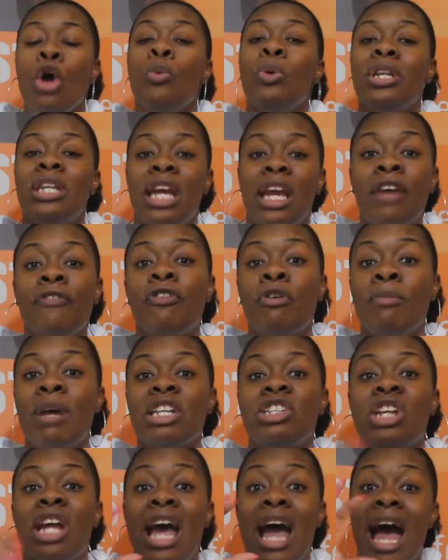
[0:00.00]
with the
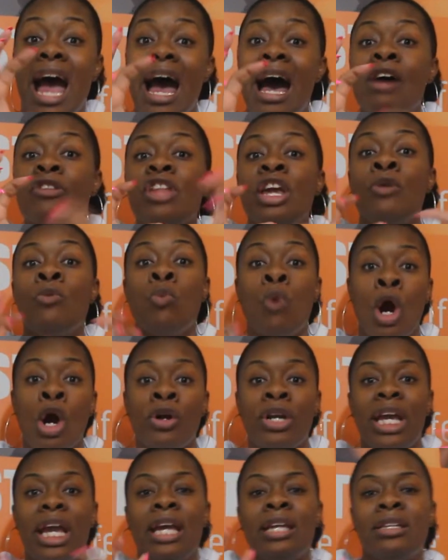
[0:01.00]
information and how they
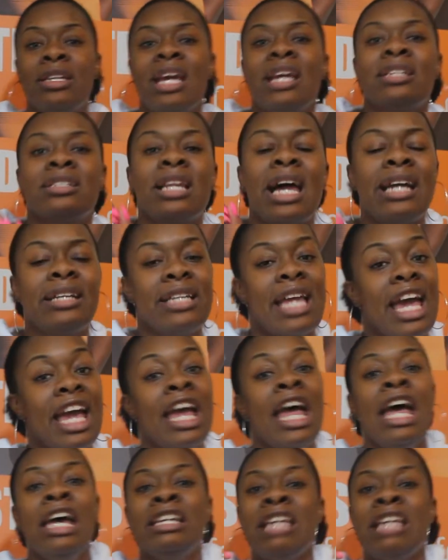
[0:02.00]
word it and things like that